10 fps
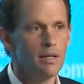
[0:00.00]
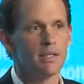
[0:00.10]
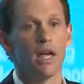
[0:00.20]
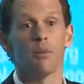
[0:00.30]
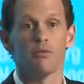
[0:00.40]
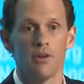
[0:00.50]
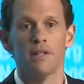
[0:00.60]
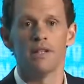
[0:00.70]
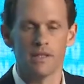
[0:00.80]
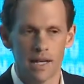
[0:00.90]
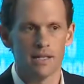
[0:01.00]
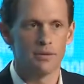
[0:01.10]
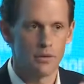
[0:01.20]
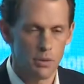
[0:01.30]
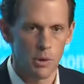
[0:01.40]
to help fund
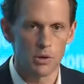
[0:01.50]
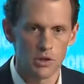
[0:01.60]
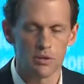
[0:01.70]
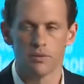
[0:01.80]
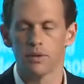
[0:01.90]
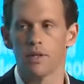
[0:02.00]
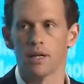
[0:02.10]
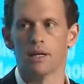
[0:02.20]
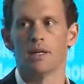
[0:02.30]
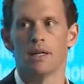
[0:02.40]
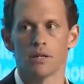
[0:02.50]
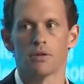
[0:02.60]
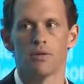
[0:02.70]
incentives for the purchase of electric